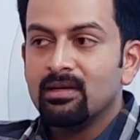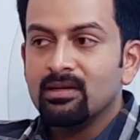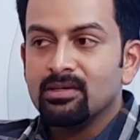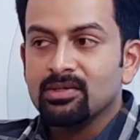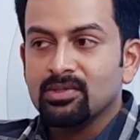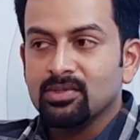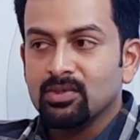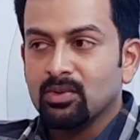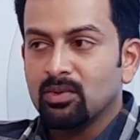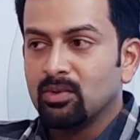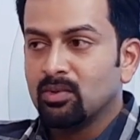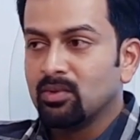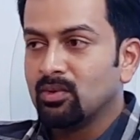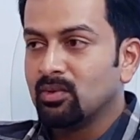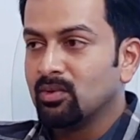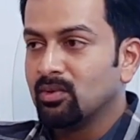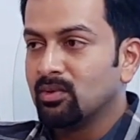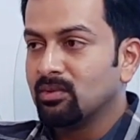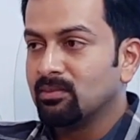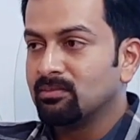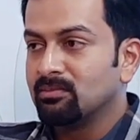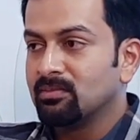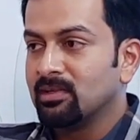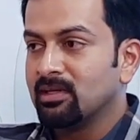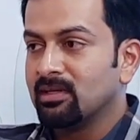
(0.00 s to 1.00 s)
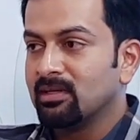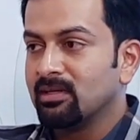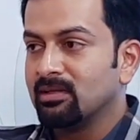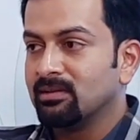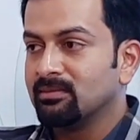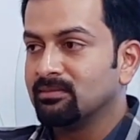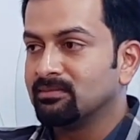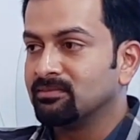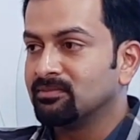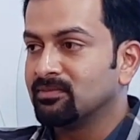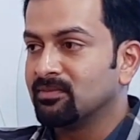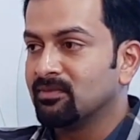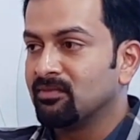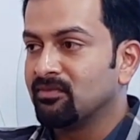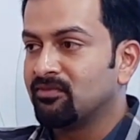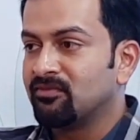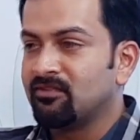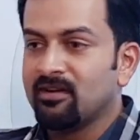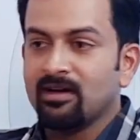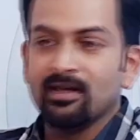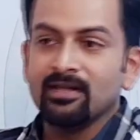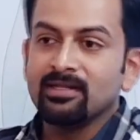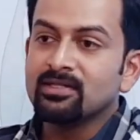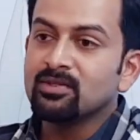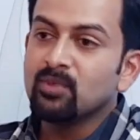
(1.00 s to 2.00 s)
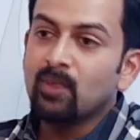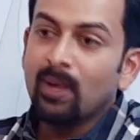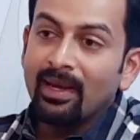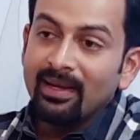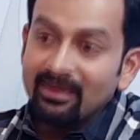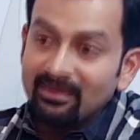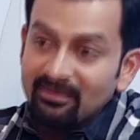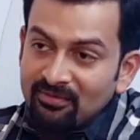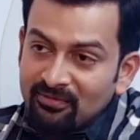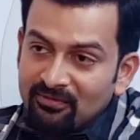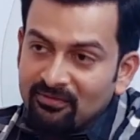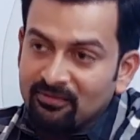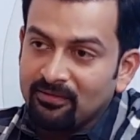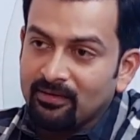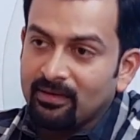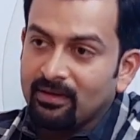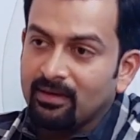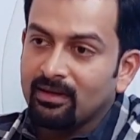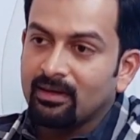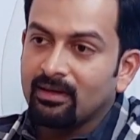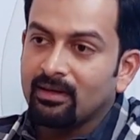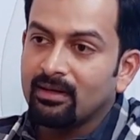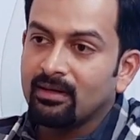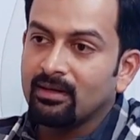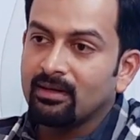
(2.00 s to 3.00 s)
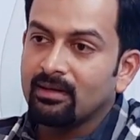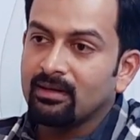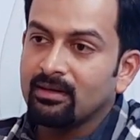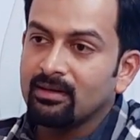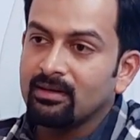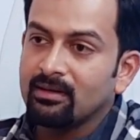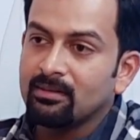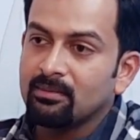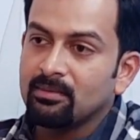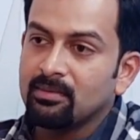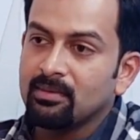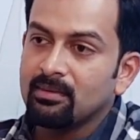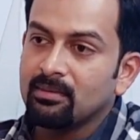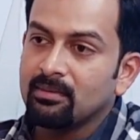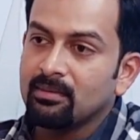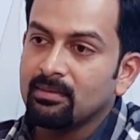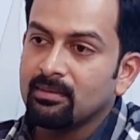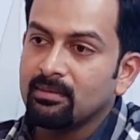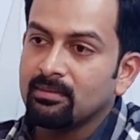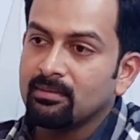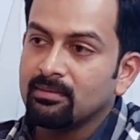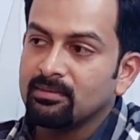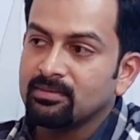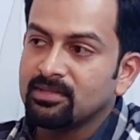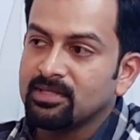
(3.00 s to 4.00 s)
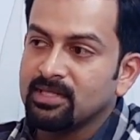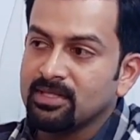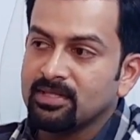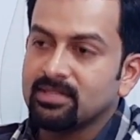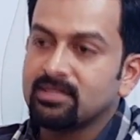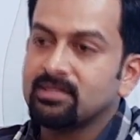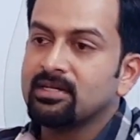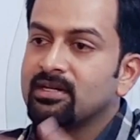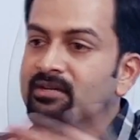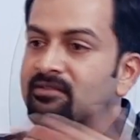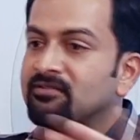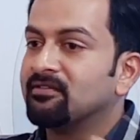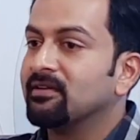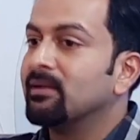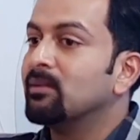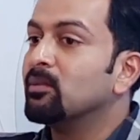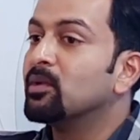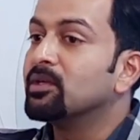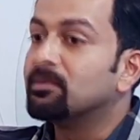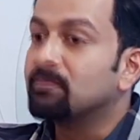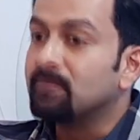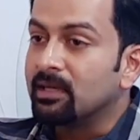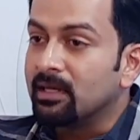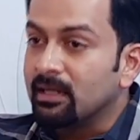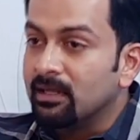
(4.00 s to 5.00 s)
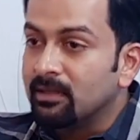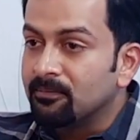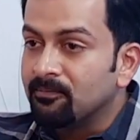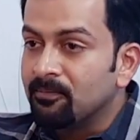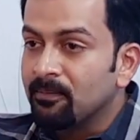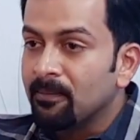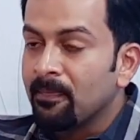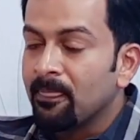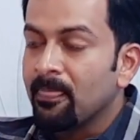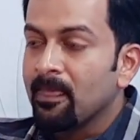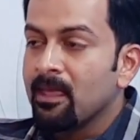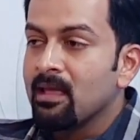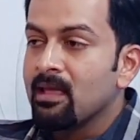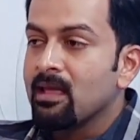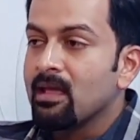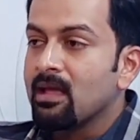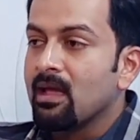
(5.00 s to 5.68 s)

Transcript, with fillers: So, um, Fahad's wife uh, yeah. just did a film with me, right?